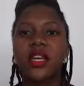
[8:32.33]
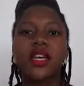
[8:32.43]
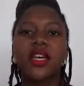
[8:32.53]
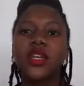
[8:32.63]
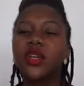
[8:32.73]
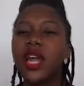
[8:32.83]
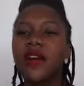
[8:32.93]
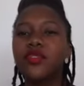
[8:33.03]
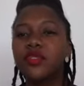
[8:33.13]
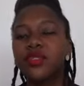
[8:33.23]
You'll
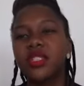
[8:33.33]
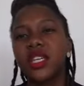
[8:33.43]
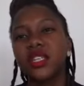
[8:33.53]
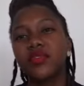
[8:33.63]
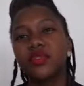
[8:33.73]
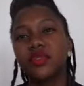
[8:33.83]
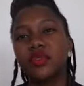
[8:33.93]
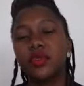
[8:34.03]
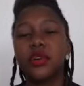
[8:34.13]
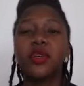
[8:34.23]
have to study
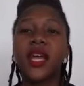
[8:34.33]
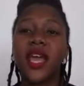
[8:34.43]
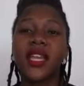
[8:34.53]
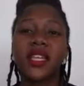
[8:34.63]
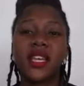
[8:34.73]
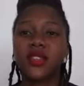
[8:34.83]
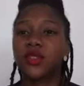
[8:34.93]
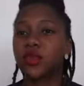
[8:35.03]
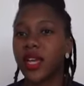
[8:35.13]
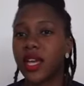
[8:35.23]
for around 8 years
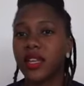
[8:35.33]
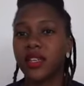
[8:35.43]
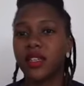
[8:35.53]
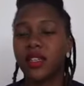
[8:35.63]
to 9,